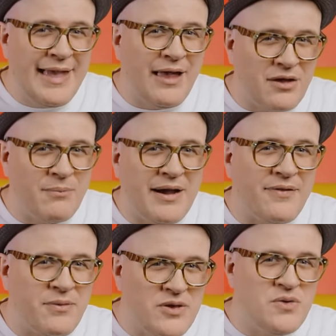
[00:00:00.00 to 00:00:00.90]
I'll
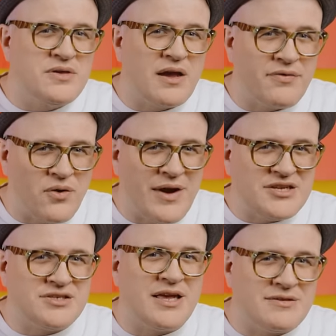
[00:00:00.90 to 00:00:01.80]
combine the music of the
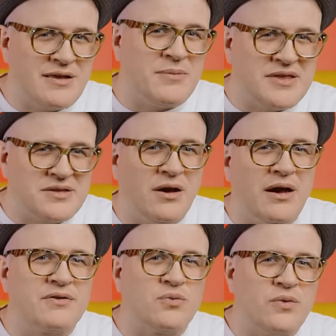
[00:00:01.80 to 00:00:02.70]
Crash Test Dummy
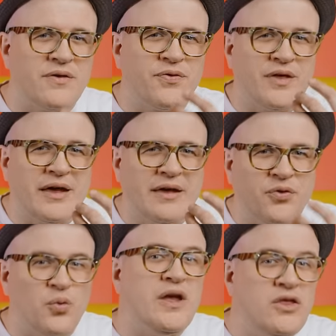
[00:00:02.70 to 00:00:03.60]
songs with uh,
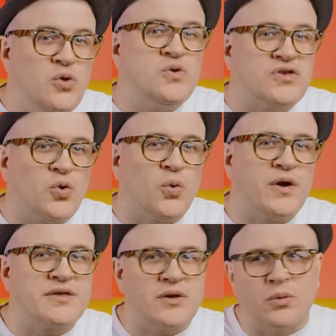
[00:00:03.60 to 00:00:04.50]
three news
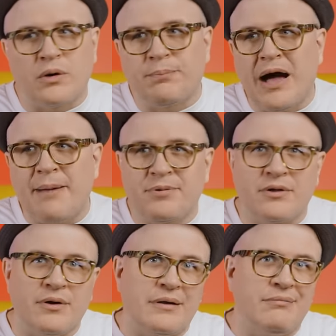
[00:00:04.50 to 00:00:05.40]
stories that were
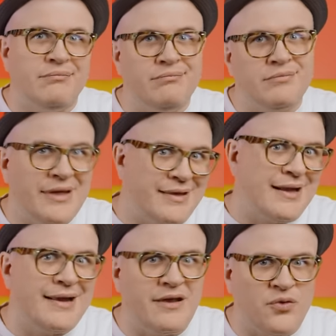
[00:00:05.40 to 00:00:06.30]
popular in late
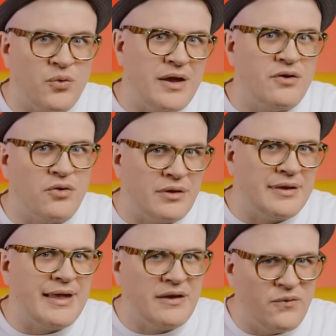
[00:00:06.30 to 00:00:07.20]
93 and
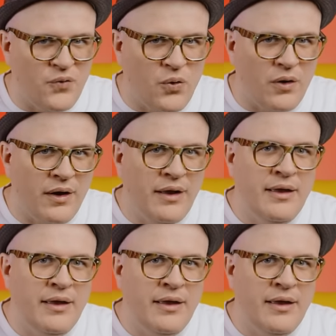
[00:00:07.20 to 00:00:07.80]
early 94.